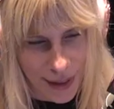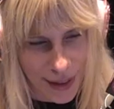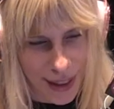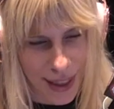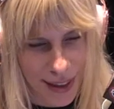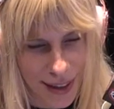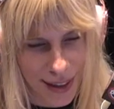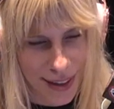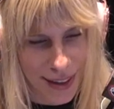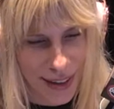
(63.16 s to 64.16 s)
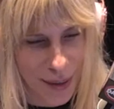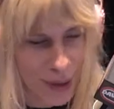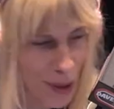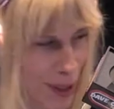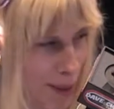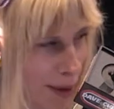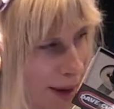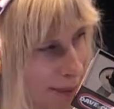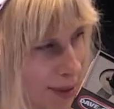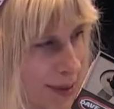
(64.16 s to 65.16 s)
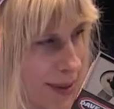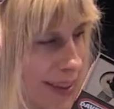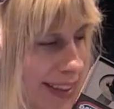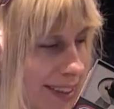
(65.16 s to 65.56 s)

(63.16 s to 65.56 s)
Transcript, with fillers: Erotic What's this? I'm sure your mom knows, Dave.